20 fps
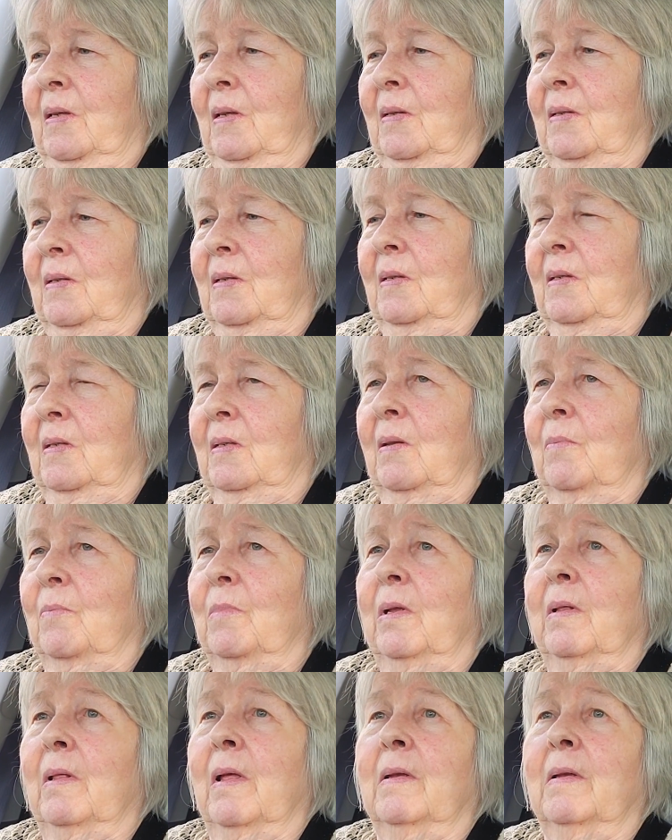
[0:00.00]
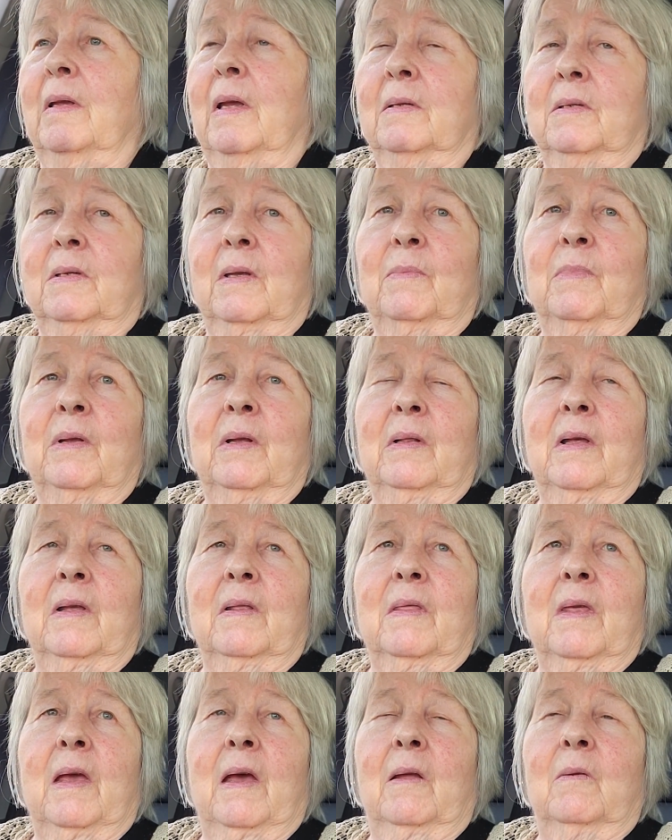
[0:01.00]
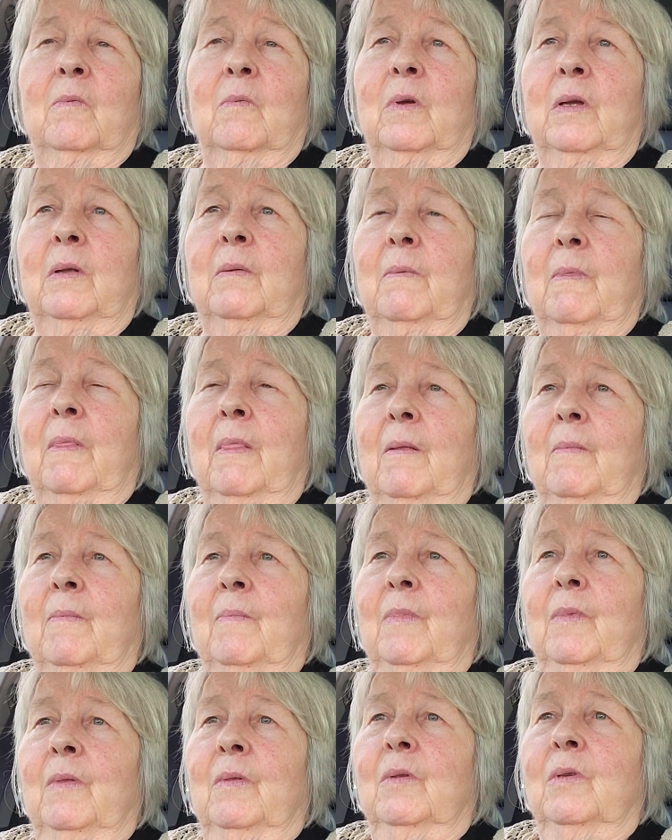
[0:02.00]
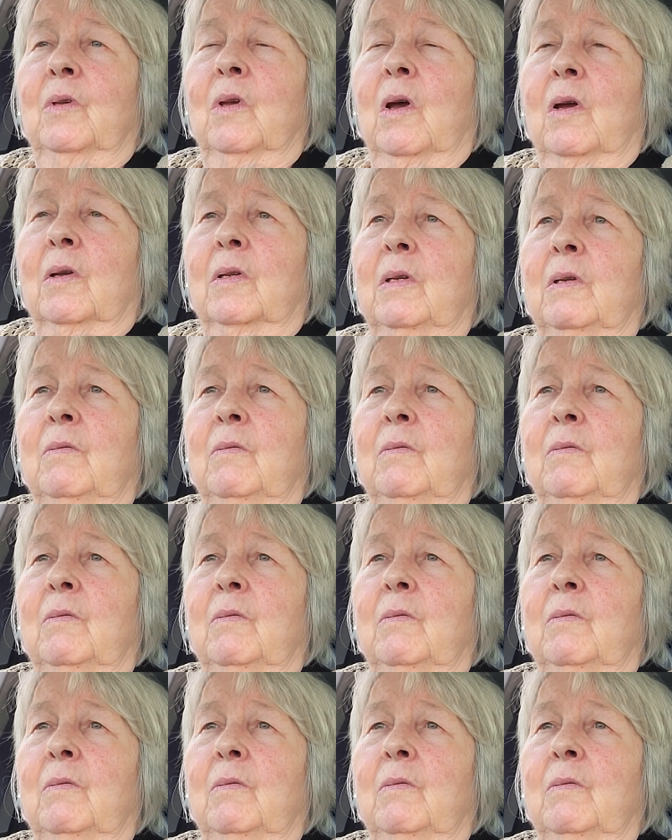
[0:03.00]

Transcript: Something like that. And we talked.